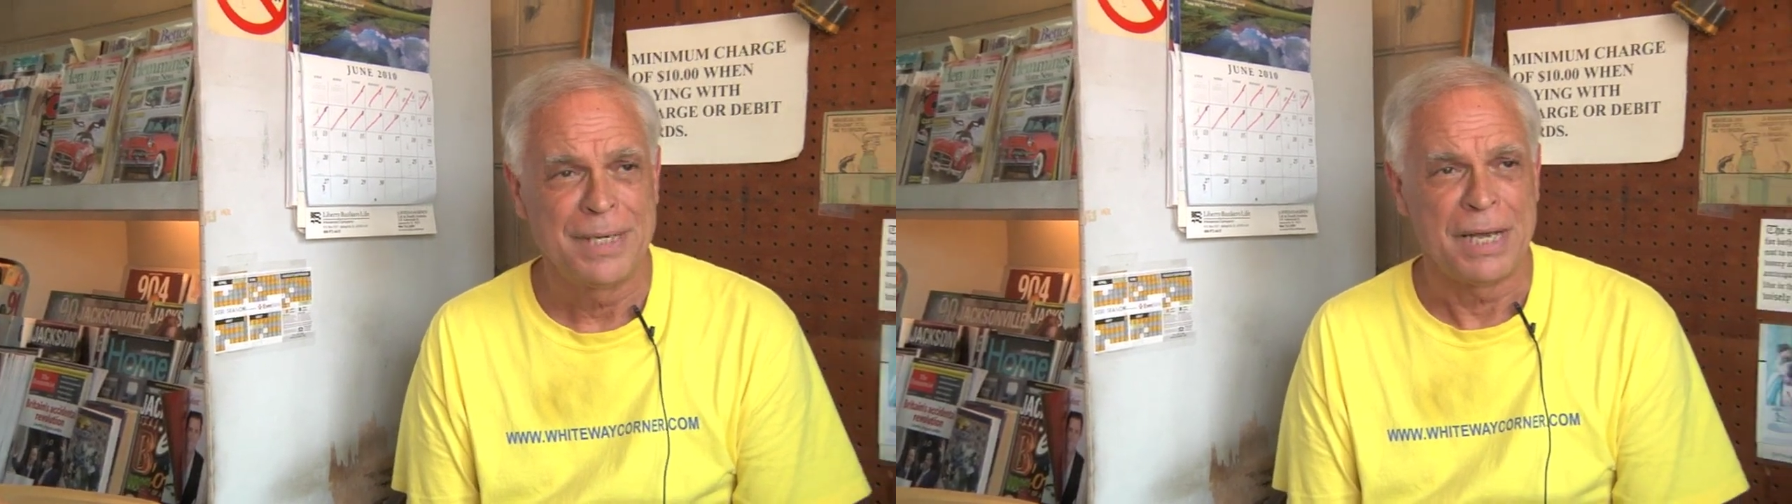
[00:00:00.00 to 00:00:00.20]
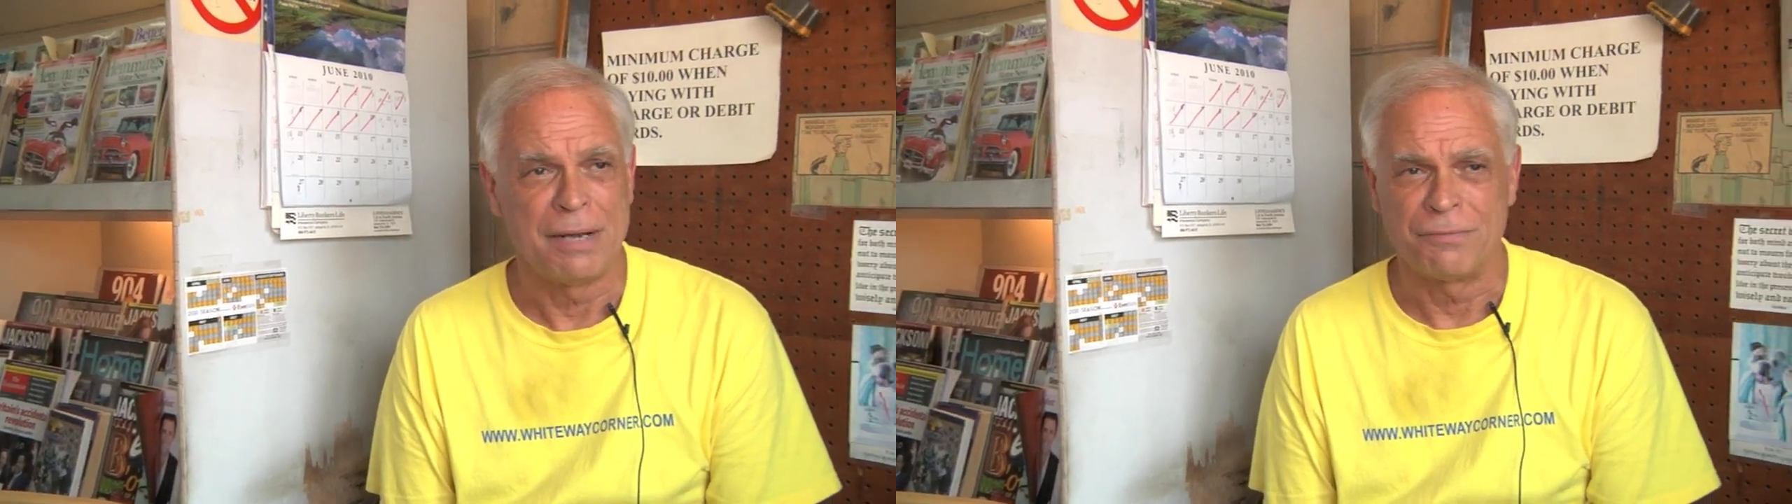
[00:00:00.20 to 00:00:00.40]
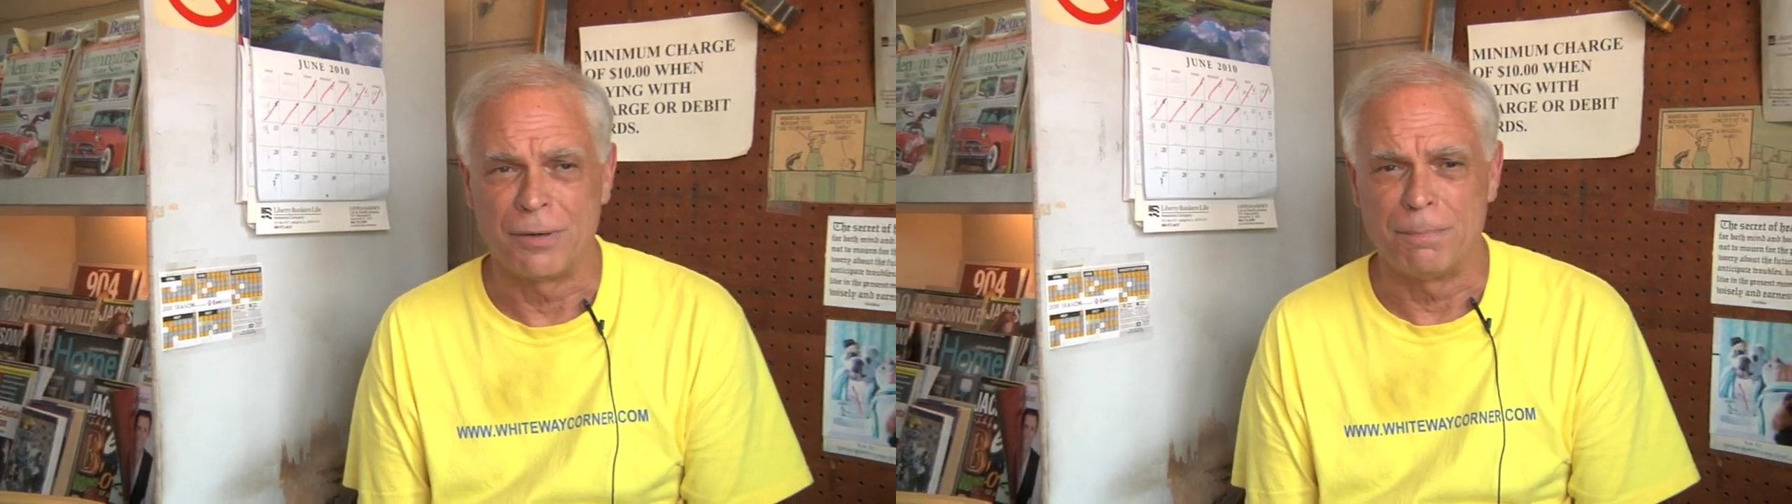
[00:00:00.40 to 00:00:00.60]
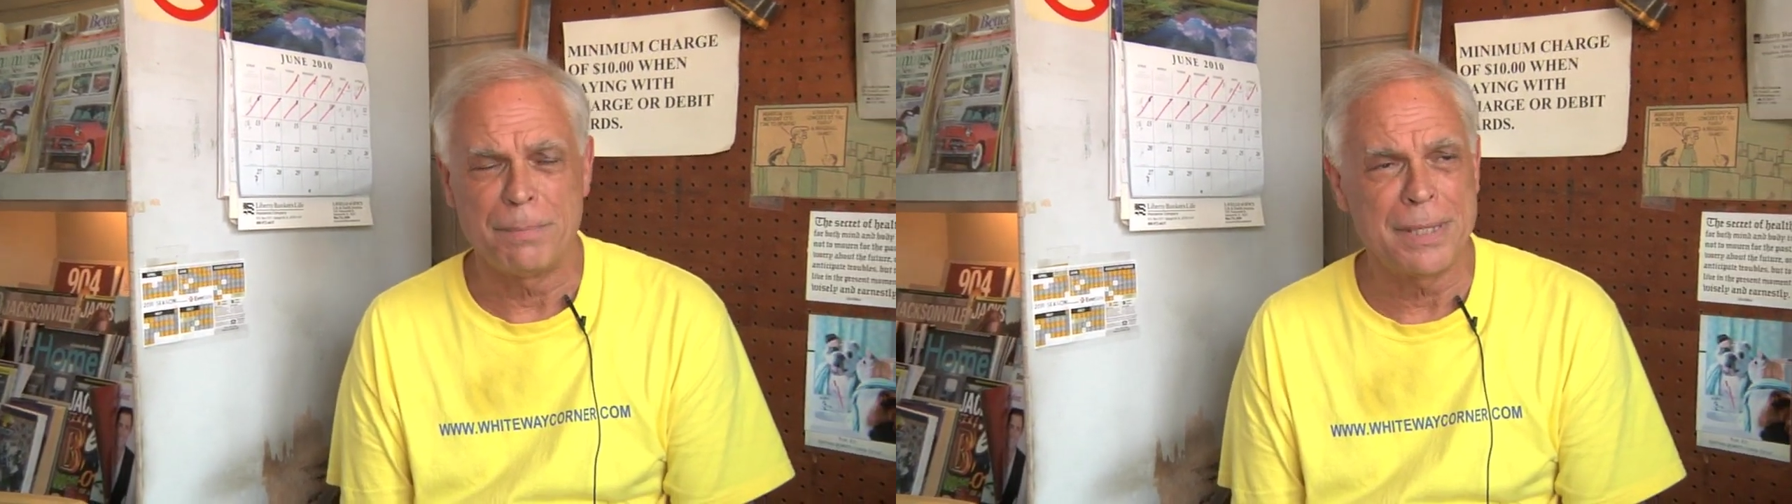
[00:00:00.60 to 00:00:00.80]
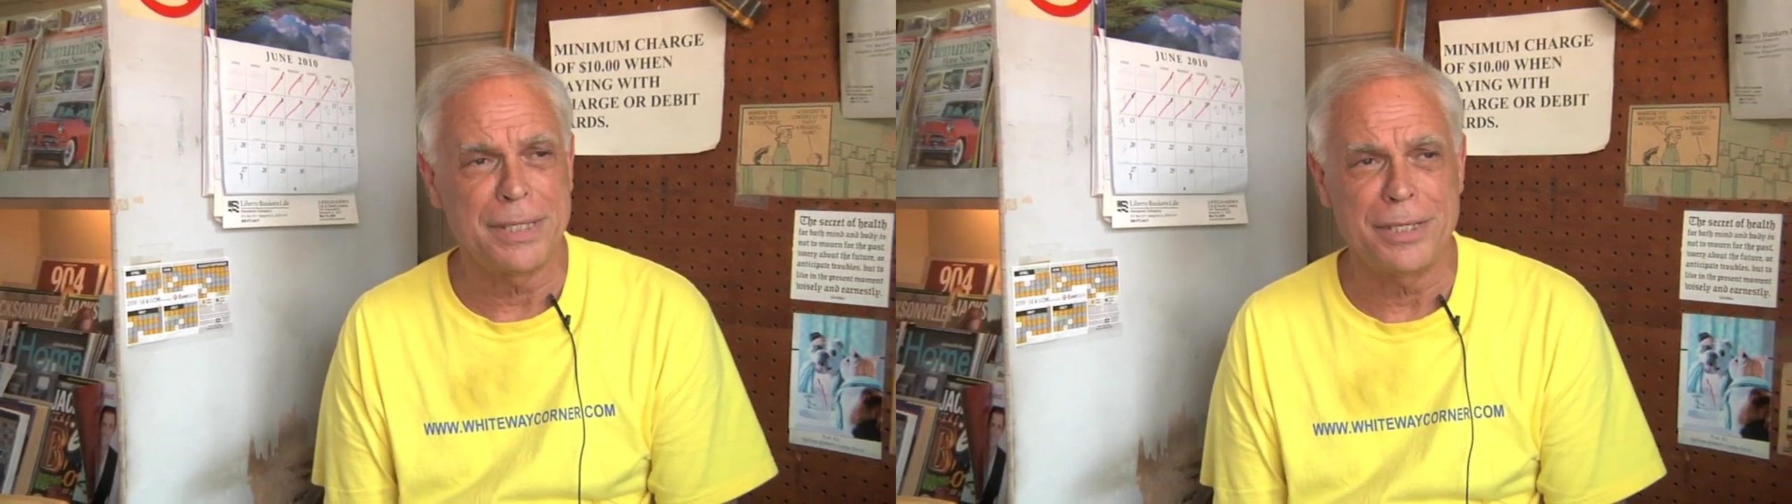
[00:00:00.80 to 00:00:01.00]
And for
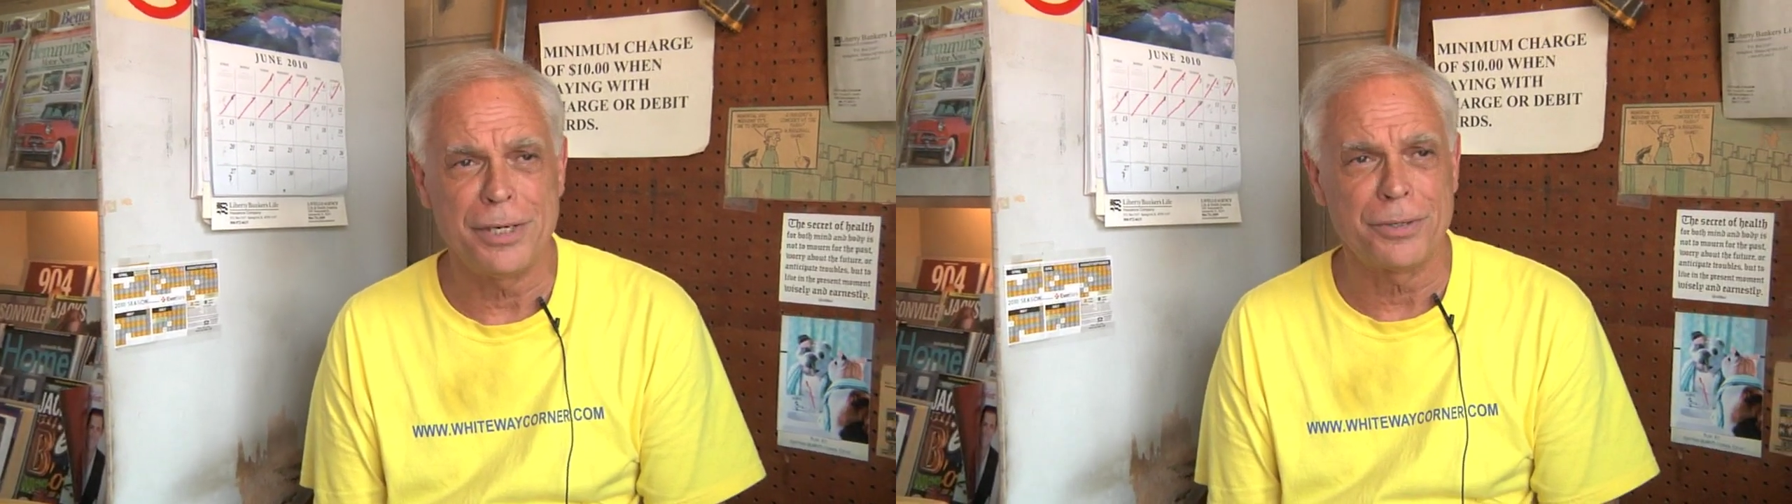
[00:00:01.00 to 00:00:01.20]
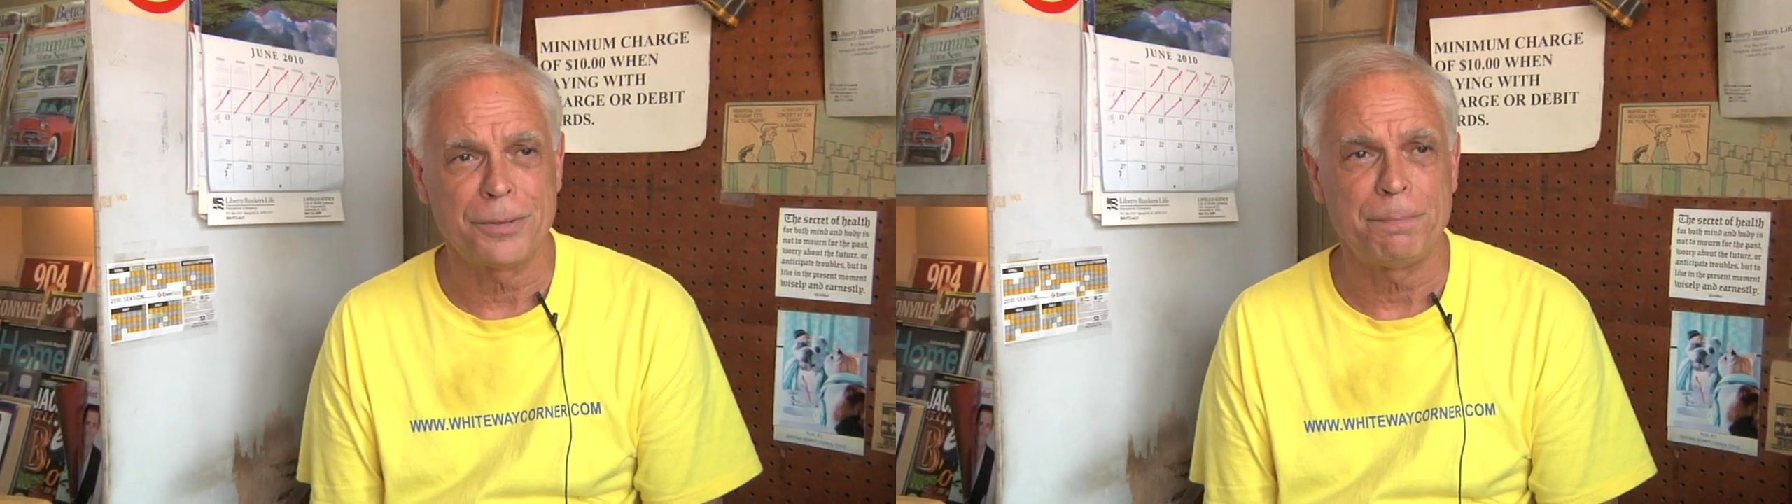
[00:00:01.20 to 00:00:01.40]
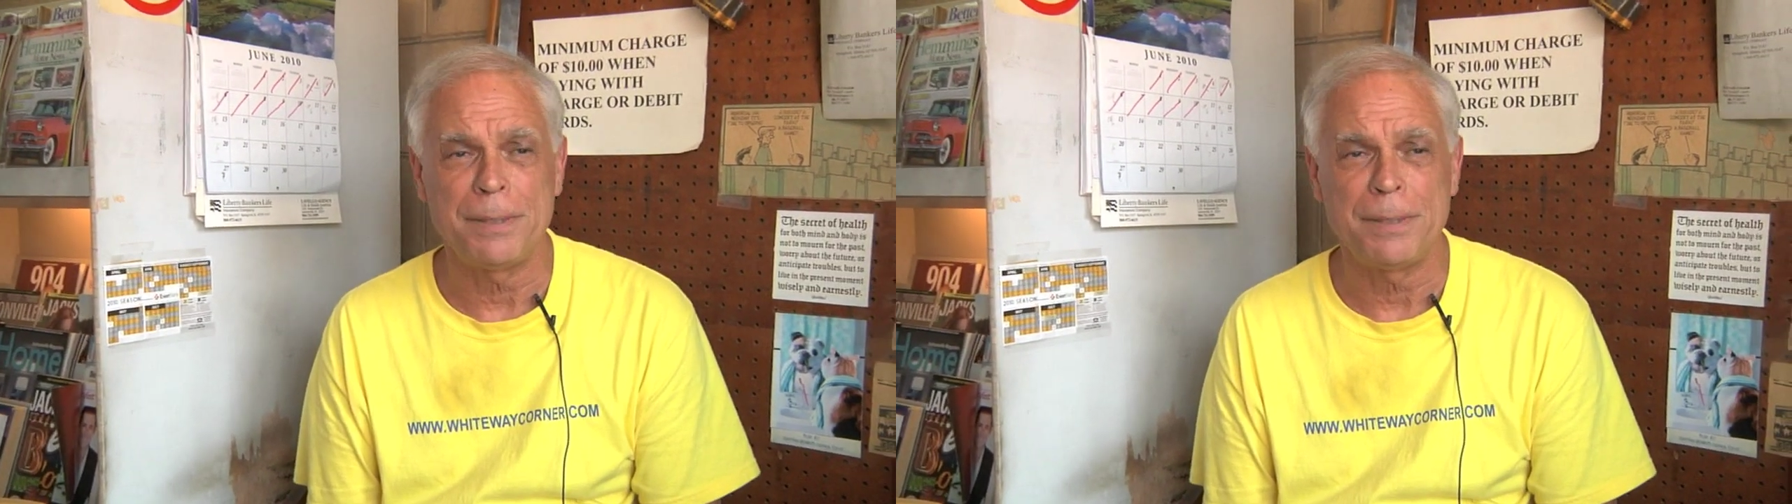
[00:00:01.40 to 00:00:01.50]
many years,